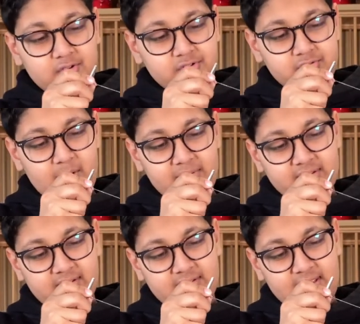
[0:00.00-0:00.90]
So I'm just
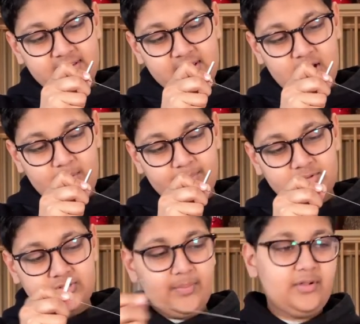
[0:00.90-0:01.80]
going to take it up
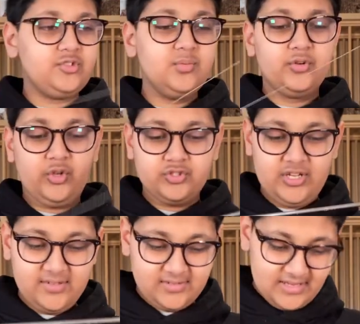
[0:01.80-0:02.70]
about 2 more
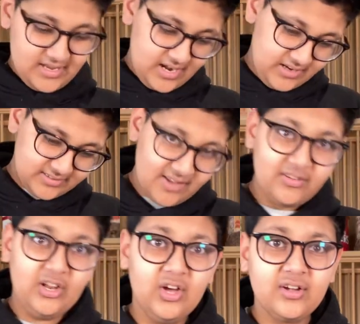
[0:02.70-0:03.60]
notches and just have a
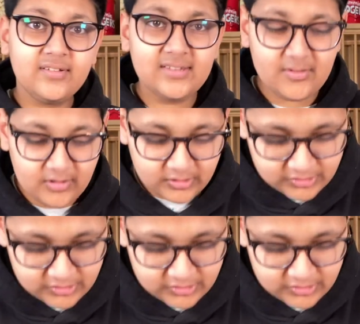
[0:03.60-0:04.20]
look, see if it looks